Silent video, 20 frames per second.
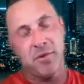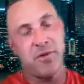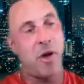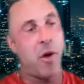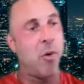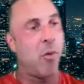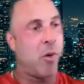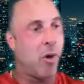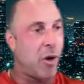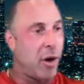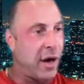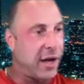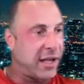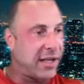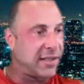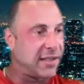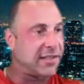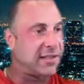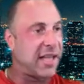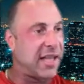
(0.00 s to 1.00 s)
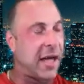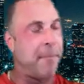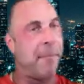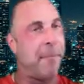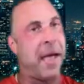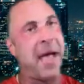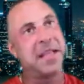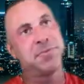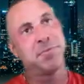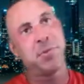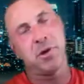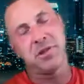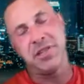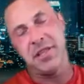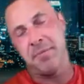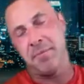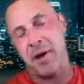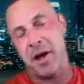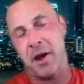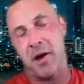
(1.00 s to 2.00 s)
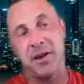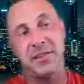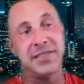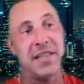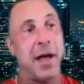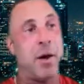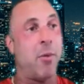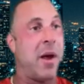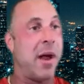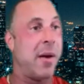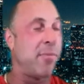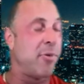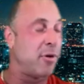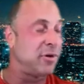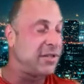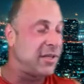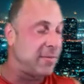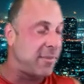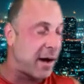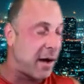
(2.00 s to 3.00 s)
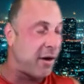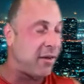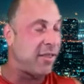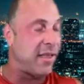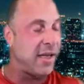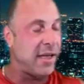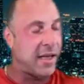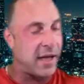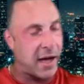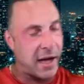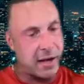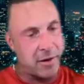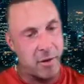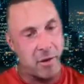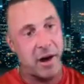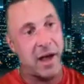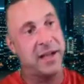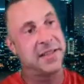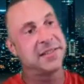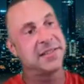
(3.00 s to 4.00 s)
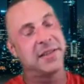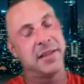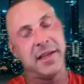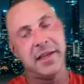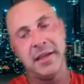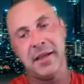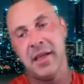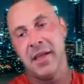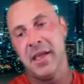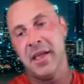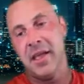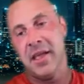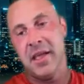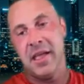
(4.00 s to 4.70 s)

Well, don't worry because it's not mass protein powder, it's not whey protein powder, thank God, or isolate.